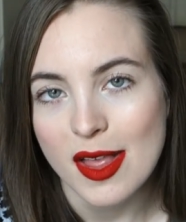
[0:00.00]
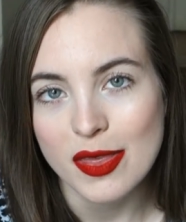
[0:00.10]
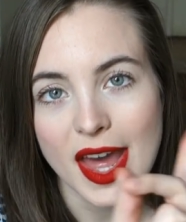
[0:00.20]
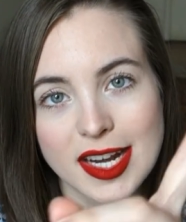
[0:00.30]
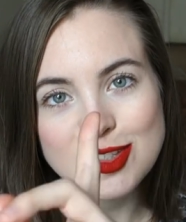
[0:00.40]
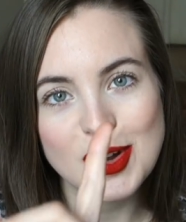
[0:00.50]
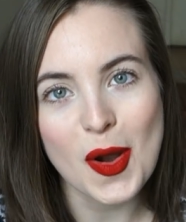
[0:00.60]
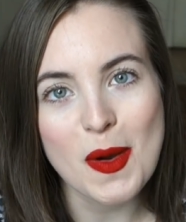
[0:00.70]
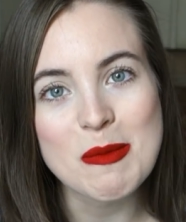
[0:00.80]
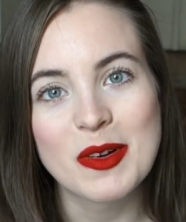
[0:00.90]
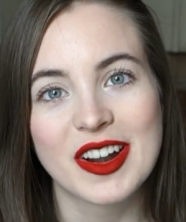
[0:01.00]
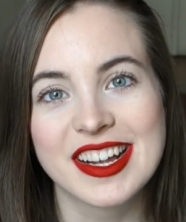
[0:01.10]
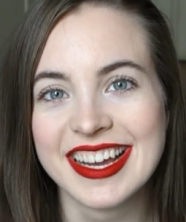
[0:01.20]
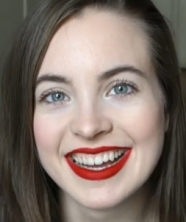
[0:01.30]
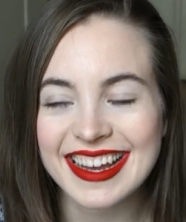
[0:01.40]
That is your
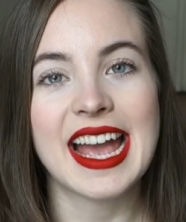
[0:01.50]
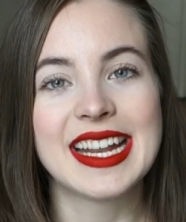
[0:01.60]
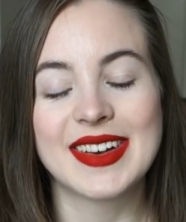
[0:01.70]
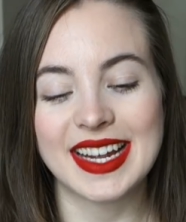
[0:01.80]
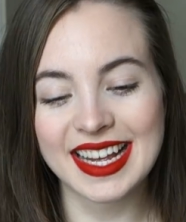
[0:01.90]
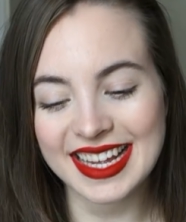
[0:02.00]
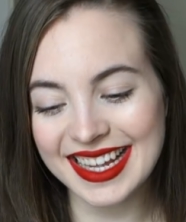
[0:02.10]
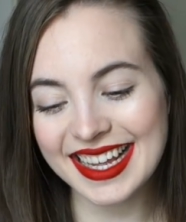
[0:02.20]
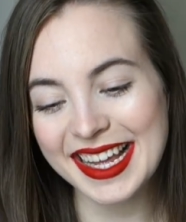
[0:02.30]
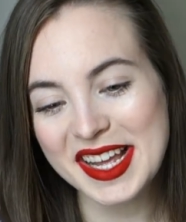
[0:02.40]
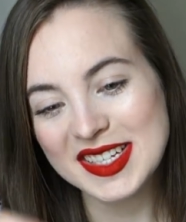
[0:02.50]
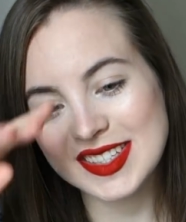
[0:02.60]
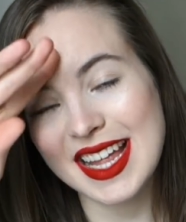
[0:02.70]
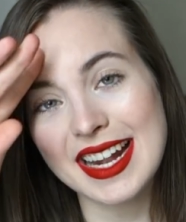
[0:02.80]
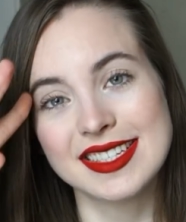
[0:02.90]
homework. Anyway,
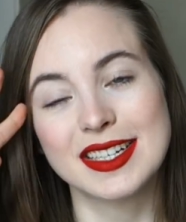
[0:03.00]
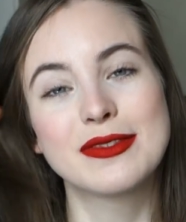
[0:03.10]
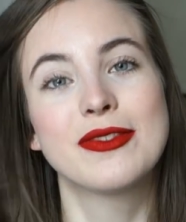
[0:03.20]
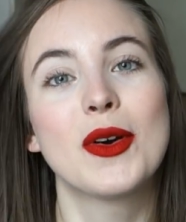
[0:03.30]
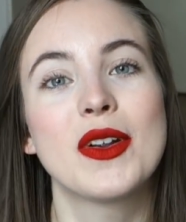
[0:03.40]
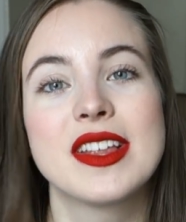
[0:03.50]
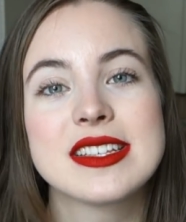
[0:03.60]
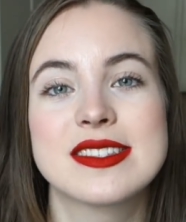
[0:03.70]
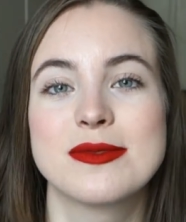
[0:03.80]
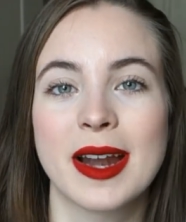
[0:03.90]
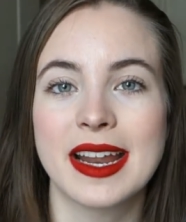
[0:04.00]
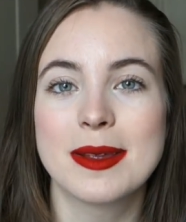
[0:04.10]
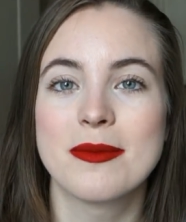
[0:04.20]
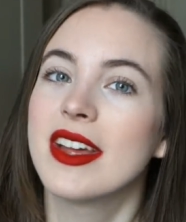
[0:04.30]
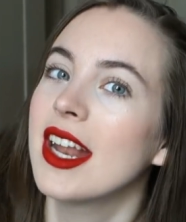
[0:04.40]
so that is it for this
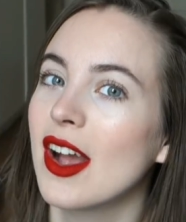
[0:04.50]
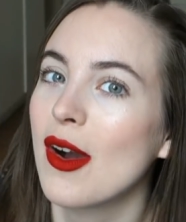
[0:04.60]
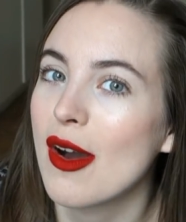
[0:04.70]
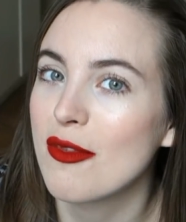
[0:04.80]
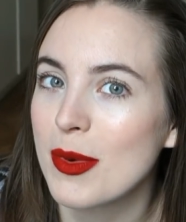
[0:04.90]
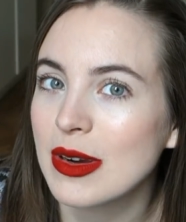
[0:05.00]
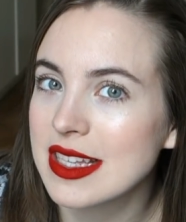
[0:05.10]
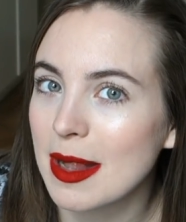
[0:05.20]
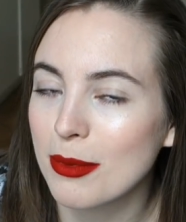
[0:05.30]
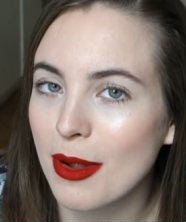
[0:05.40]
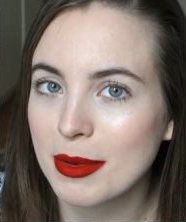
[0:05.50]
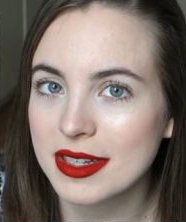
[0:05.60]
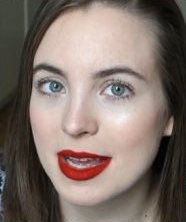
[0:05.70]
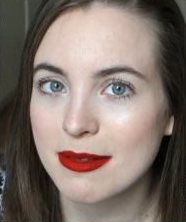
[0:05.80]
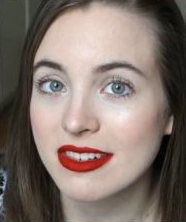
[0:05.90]
random video of books I'll
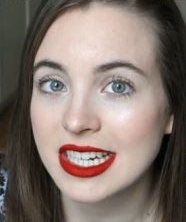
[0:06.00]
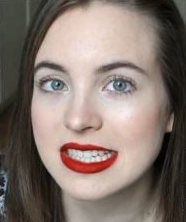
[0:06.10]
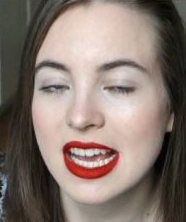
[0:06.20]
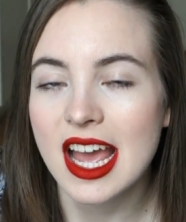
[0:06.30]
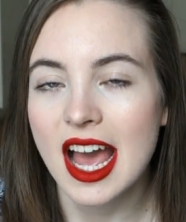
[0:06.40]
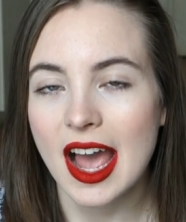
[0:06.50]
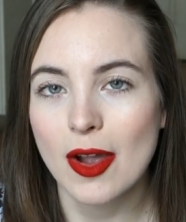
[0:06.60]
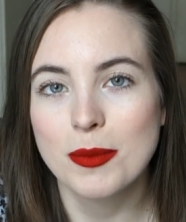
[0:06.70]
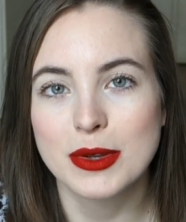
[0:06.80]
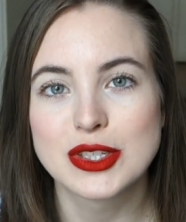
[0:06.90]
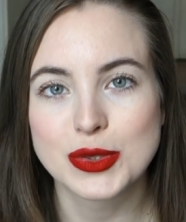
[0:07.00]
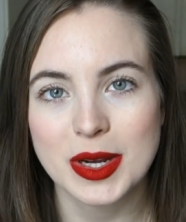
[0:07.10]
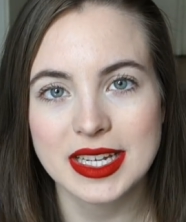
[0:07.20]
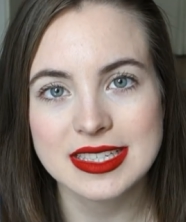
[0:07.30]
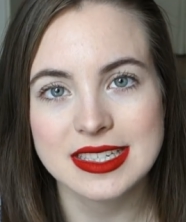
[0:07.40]
probably never read. I hope you
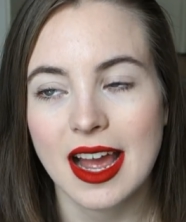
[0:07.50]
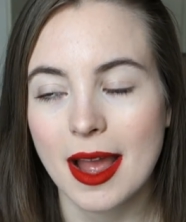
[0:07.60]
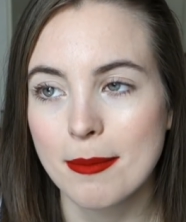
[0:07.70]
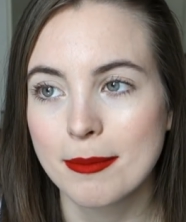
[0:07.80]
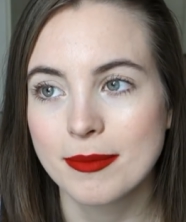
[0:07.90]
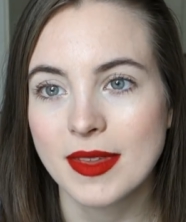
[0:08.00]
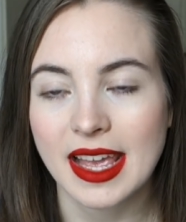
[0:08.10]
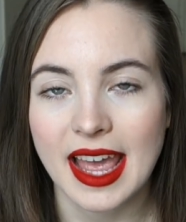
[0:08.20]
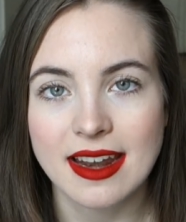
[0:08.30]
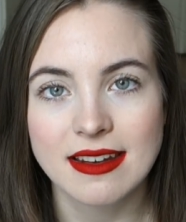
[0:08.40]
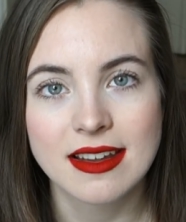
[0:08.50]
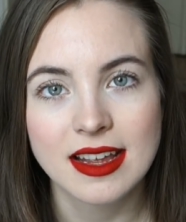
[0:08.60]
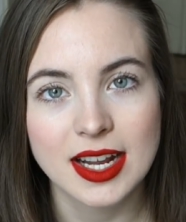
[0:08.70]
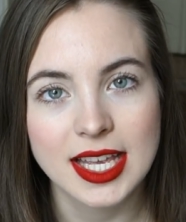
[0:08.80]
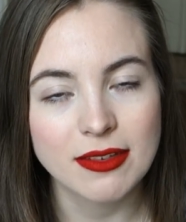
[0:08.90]
enjoyed it. Again,
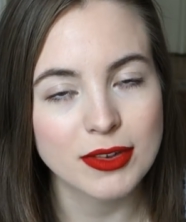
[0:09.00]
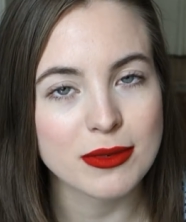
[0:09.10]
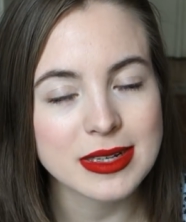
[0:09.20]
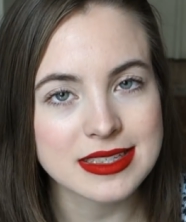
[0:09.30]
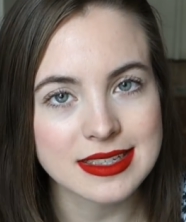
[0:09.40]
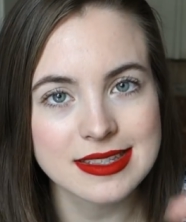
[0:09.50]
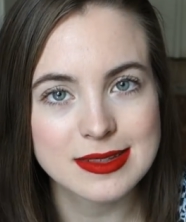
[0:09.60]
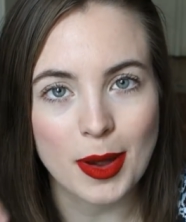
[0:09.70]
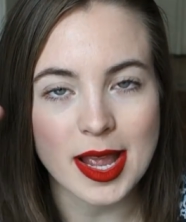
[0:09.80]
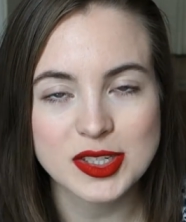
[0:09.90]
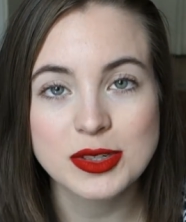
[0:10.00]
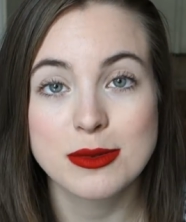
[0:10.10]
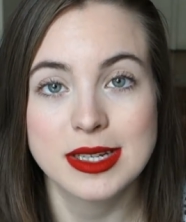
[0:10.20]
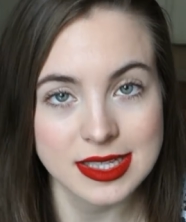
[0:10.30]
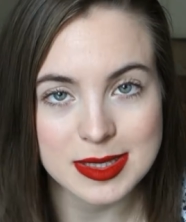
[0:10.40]
give your reasons why I should
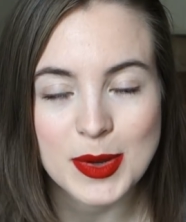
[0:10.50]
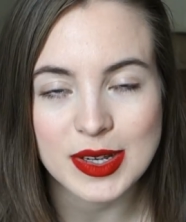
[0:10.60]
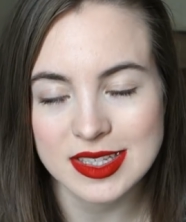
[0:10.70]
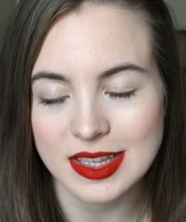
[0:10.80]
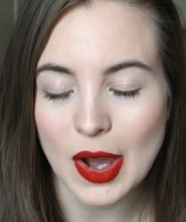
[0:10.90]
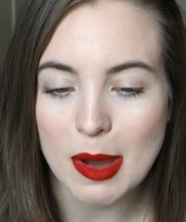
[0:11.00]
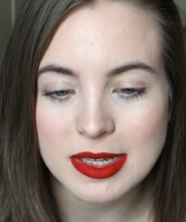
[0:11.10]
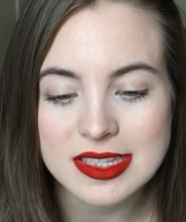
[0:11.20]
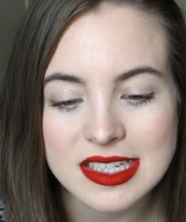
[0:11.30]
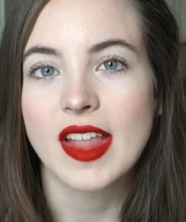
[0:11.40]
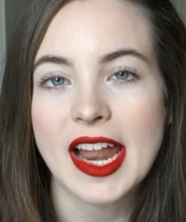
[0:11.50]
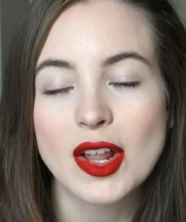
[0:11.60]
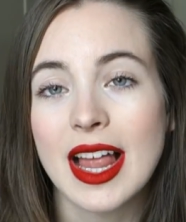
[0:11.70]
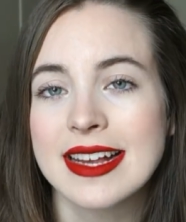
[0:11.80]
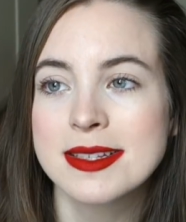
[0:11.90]
read these books in the comments. I
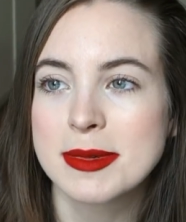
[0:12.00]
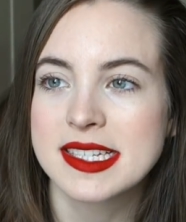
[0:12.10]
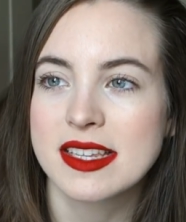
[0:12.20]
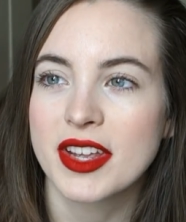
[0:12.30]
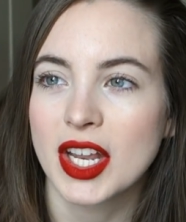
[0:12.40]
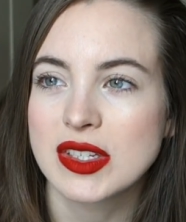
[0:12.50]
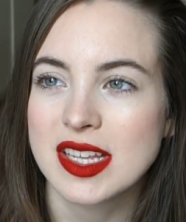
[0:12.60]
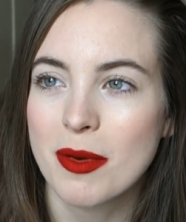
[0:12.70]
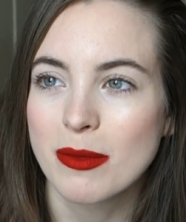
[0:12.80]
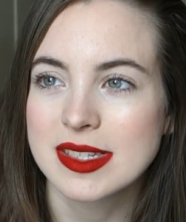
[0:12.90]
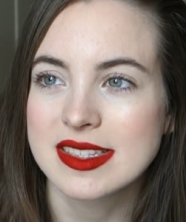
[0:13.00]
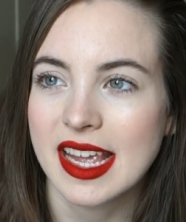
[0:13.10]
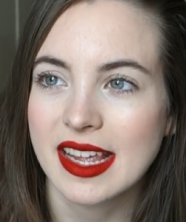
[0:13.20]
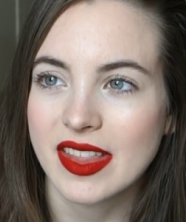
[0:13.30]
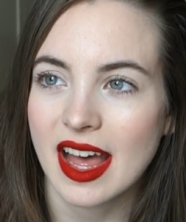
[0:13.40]
know last time I did the video, someone was
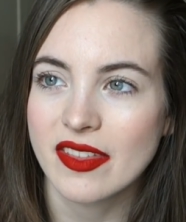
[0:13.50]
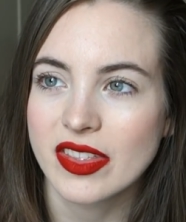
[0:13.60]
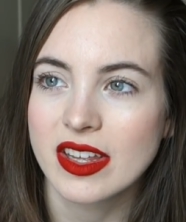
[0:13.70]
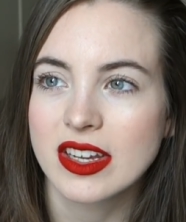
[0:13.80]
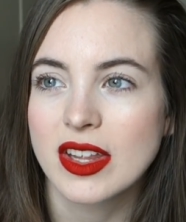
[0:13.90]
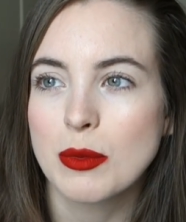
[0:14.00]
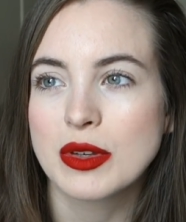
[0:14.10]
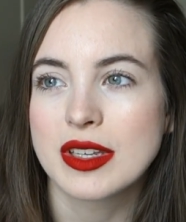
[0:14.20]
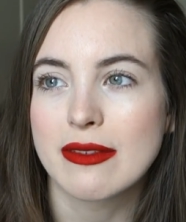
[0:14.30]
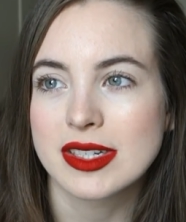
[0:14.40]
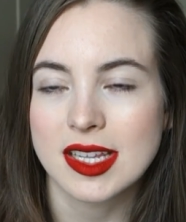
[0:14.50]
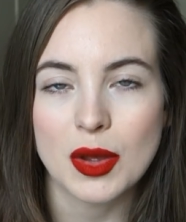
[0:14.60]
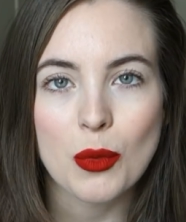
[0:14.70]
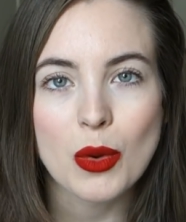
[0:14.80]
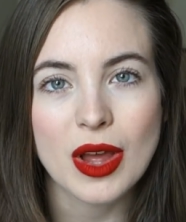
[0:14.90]
saying that they would never say they
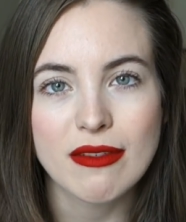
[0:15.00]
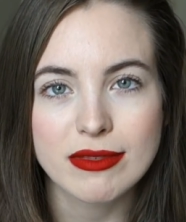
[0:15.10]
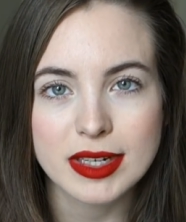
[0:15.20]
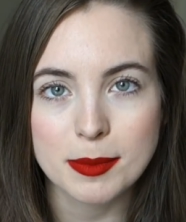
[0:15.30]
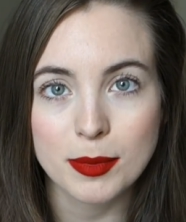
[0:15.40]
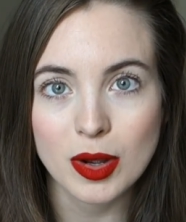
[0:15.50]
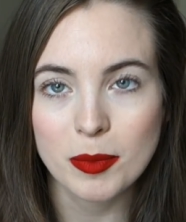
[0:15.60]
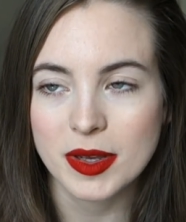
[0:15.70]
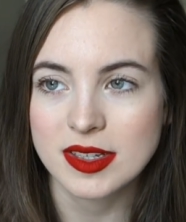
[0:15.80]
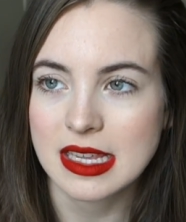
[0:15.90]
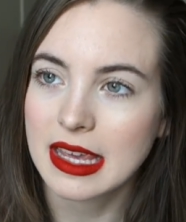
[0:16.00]
won't ever read a book because they